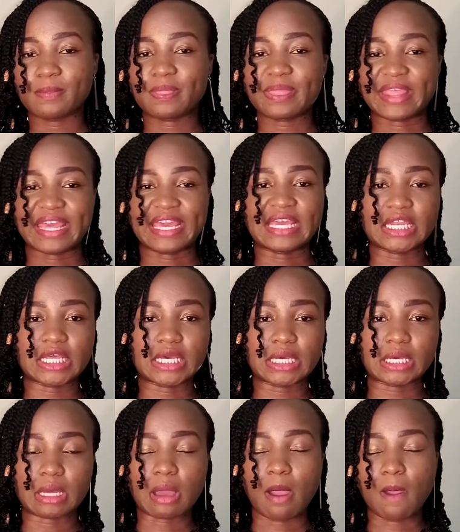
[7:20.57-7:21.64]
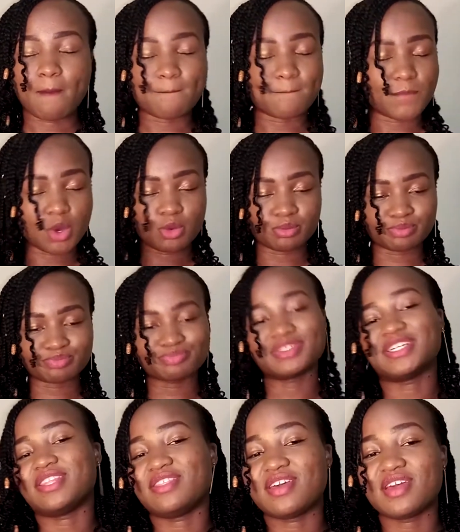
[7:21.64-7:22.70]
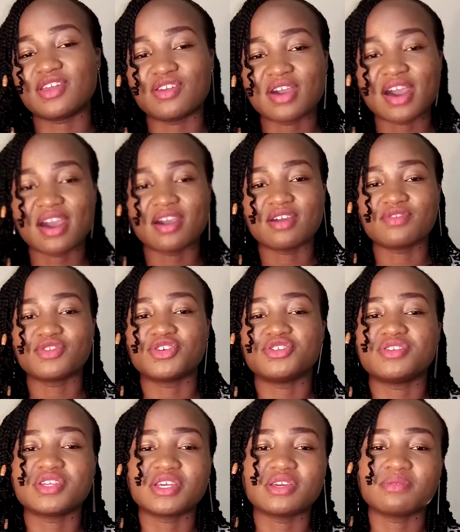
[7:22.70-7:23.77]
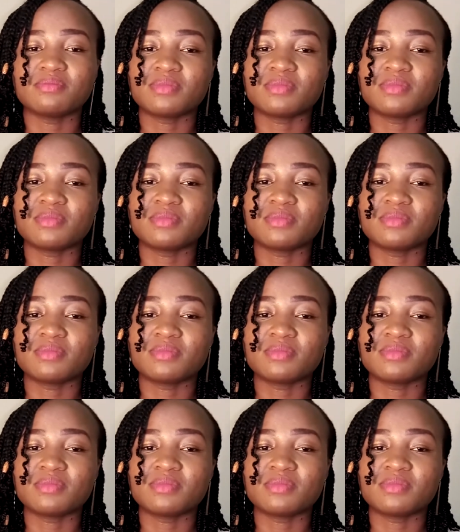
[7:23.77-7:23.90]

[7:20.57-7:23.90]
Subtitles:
and boom, and then you have your dream.